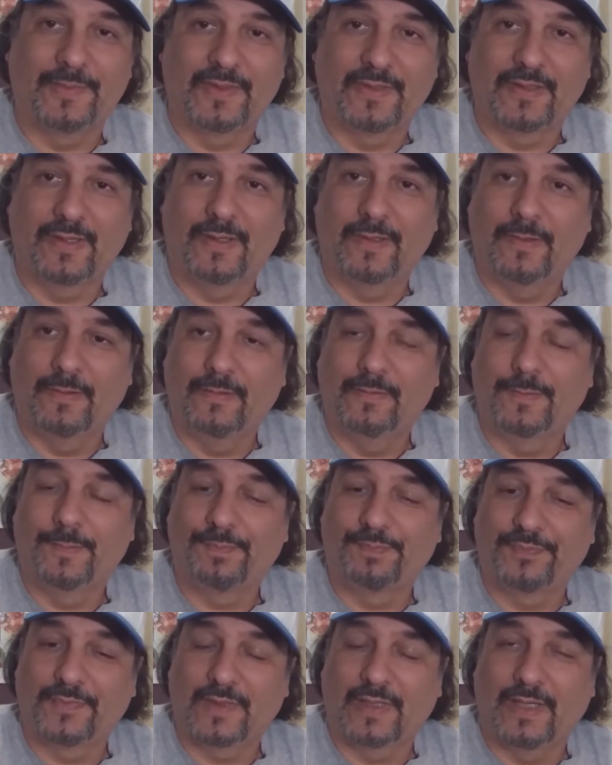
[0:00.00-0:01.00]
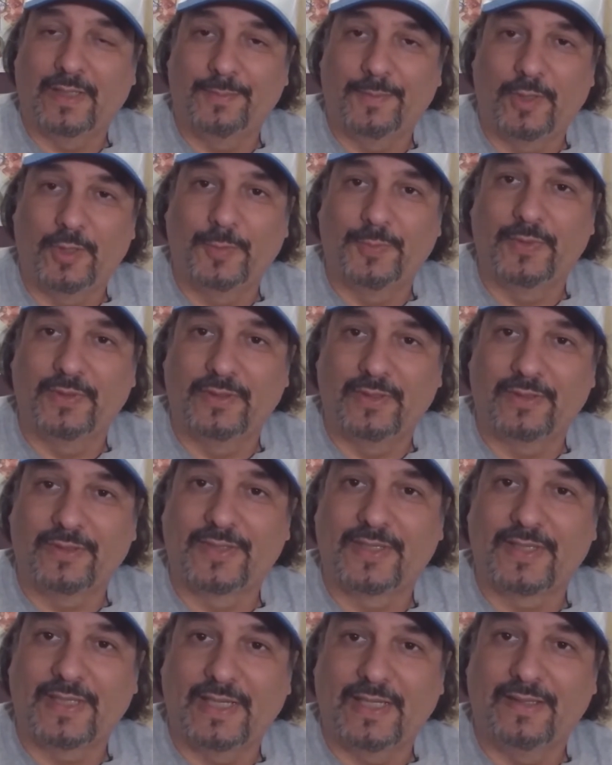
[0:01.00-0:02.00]
So I'm hoping they're
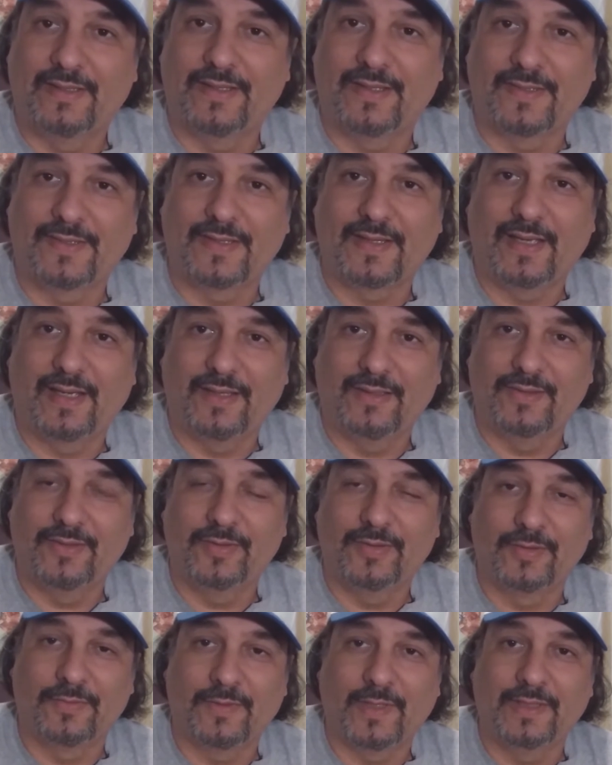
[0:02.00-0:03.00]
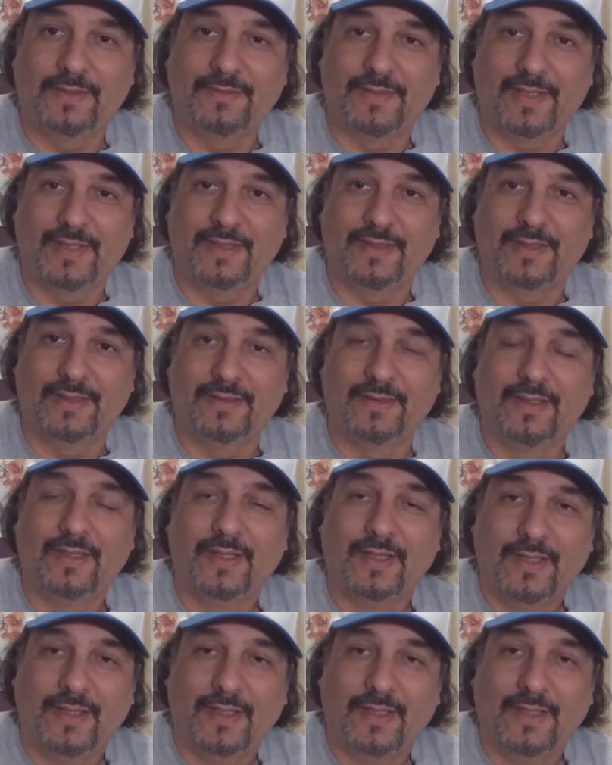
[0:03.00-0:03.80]
seeing this and do the right thing and